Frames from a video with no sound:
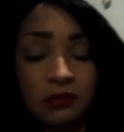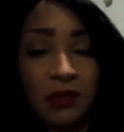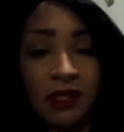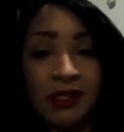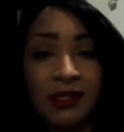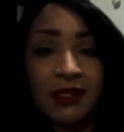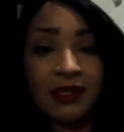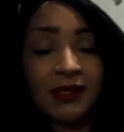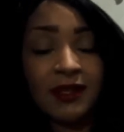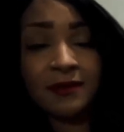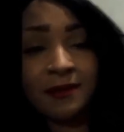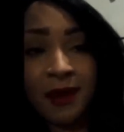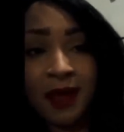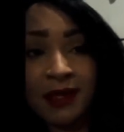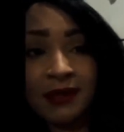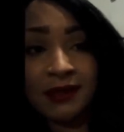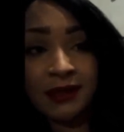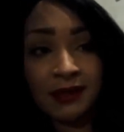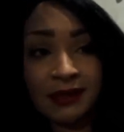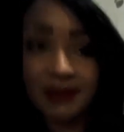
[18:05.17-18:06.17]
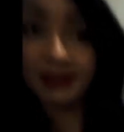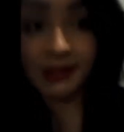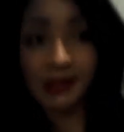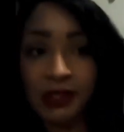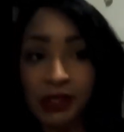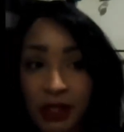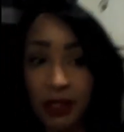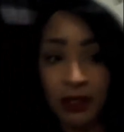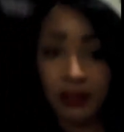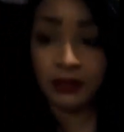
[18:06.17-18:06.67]
This is the best
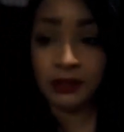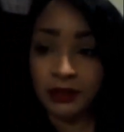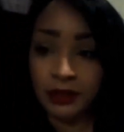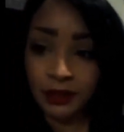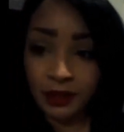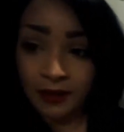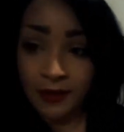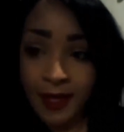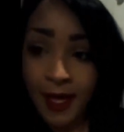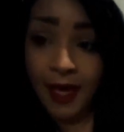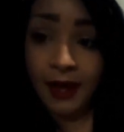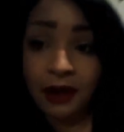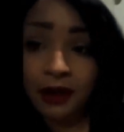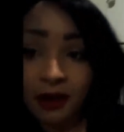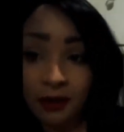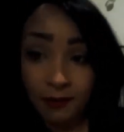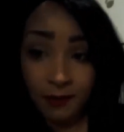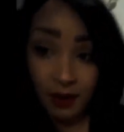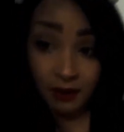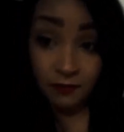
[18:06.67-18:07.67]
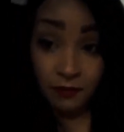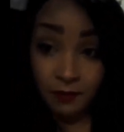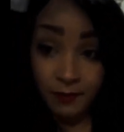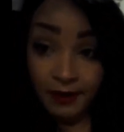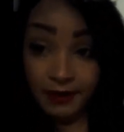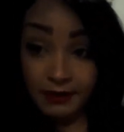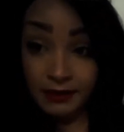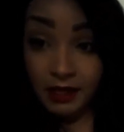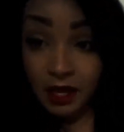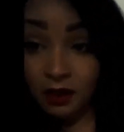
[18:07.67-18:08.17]
decision, you know, that I could have made for
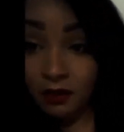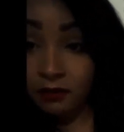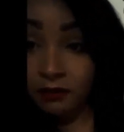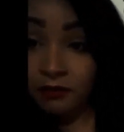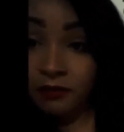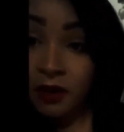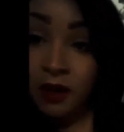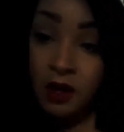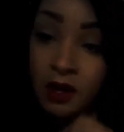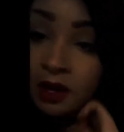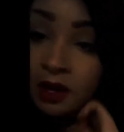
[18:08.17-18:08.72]
myself.